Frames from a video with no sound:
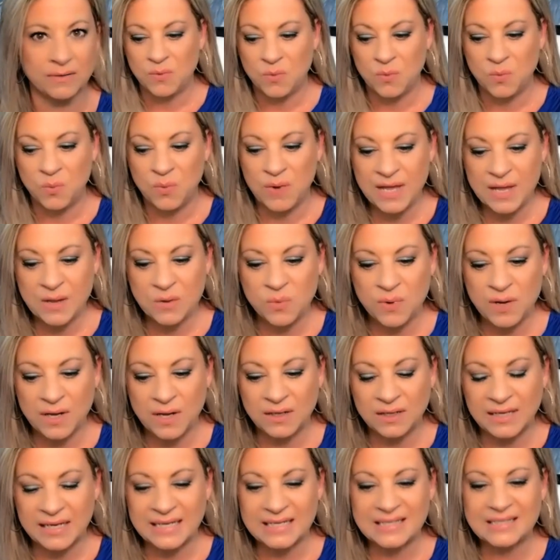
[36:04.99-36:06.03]
We
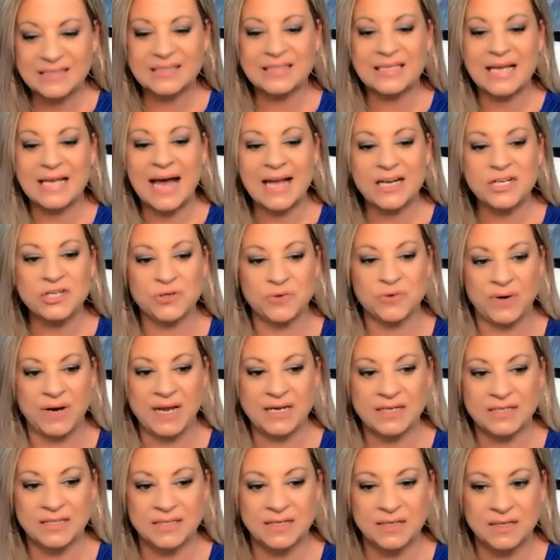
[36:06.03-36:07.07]
will
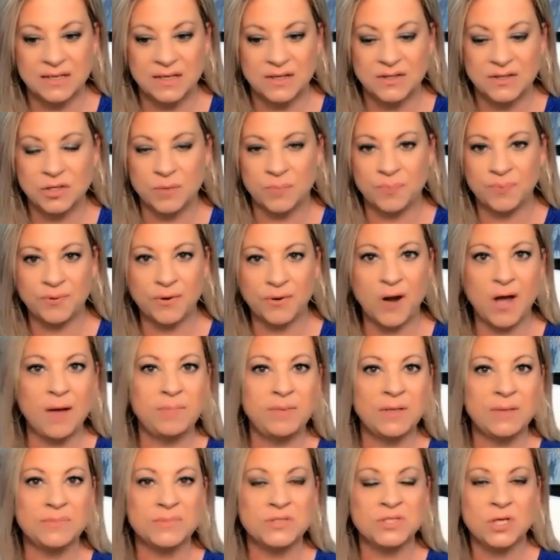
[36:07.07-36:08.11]
exaggerate the
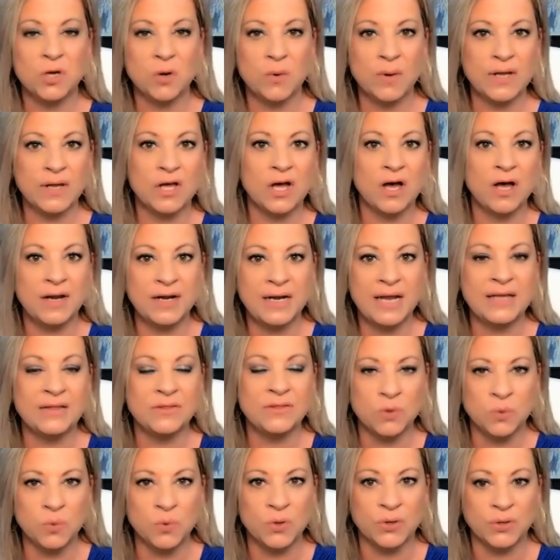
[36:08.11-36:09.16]
problems going on
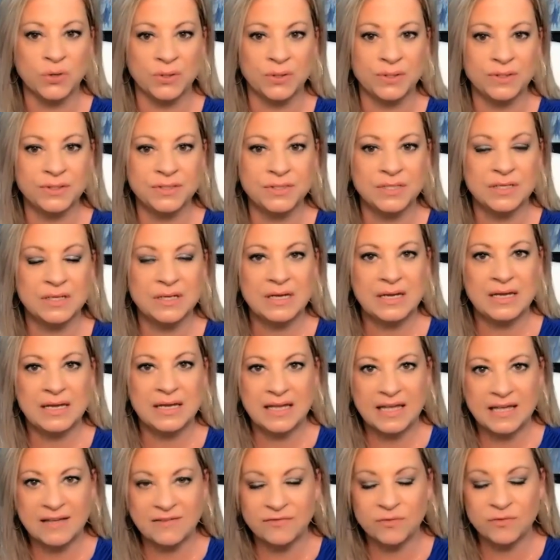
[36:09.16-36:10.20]
in the world
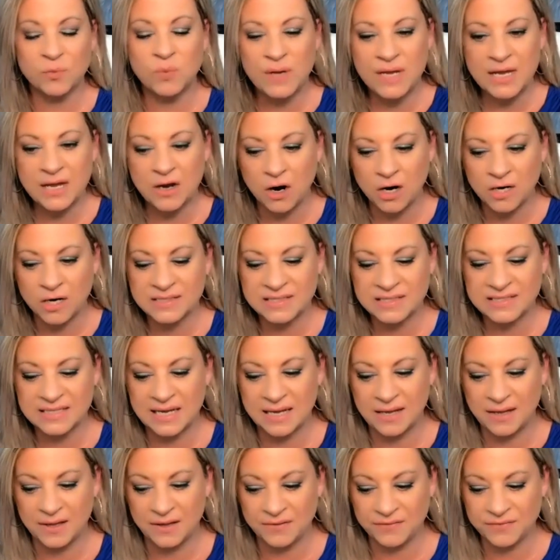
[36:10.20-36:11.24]
if we
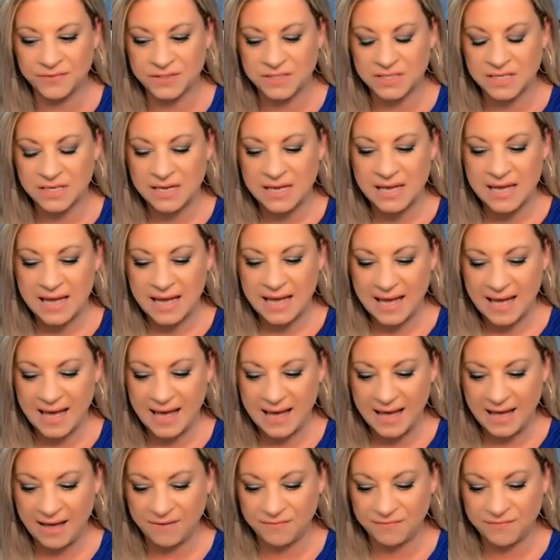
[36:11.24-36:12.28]
ourselves
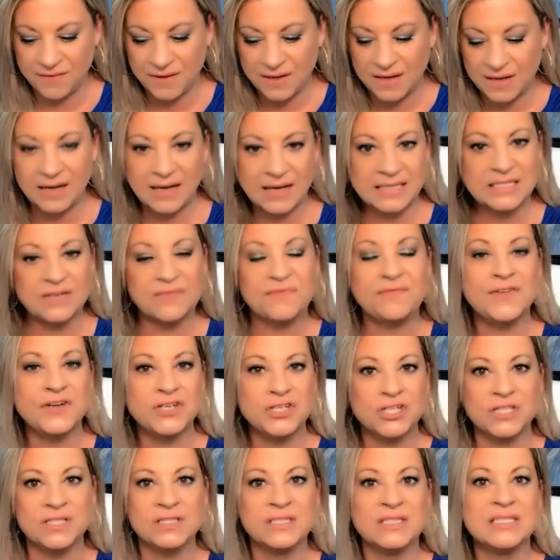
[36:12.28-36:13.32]
have a
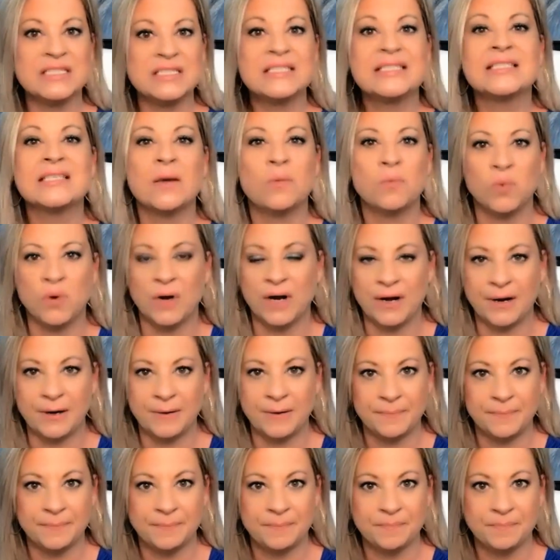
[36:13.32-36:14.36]
deficiency somewhere,
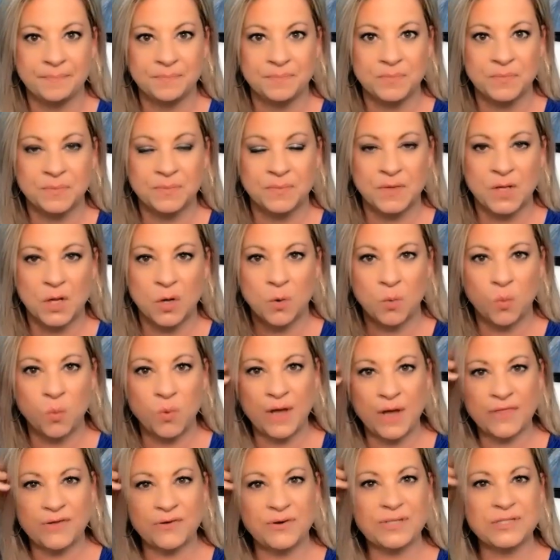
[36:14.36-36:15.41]

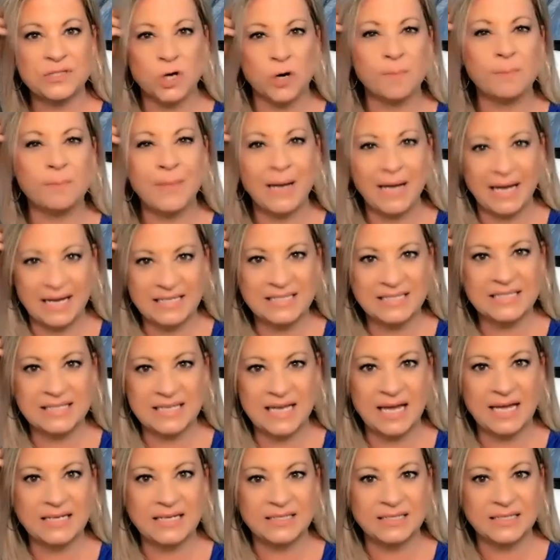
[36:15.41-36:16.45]
whether it's our
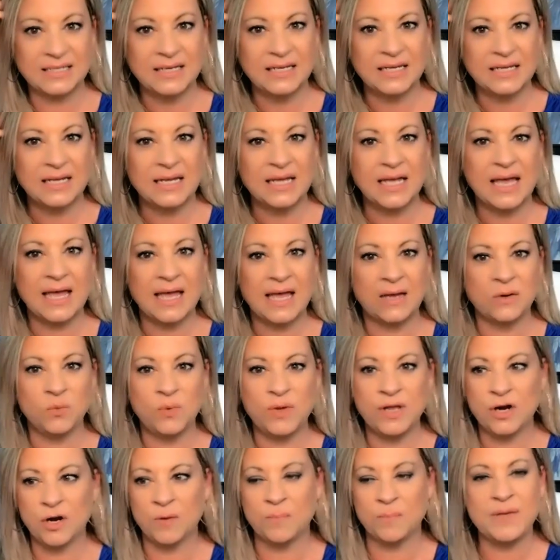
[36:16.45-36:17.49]
mindset and
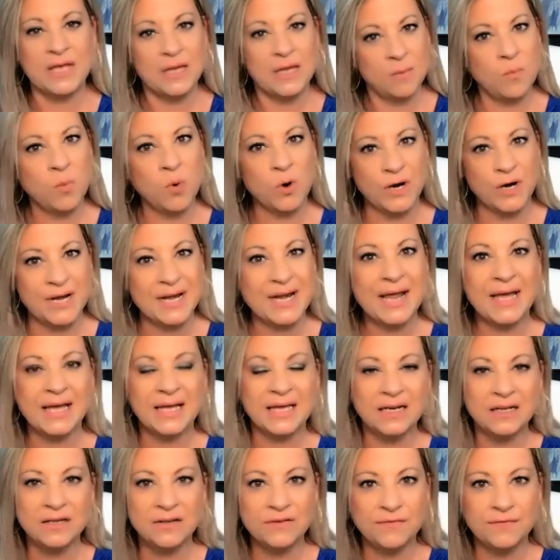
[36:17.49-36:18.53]
we are being more
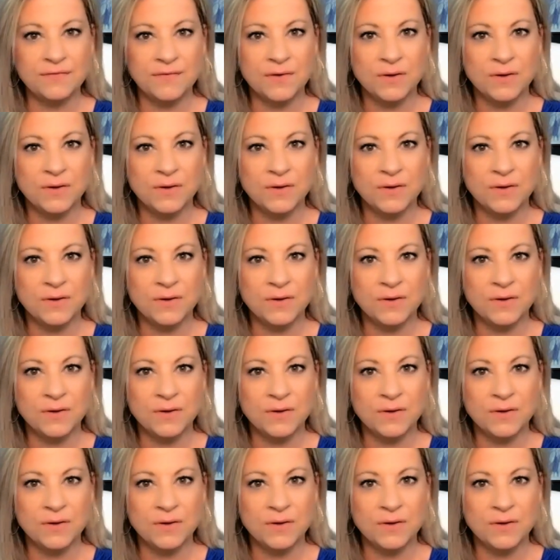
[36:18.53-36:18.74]
negative,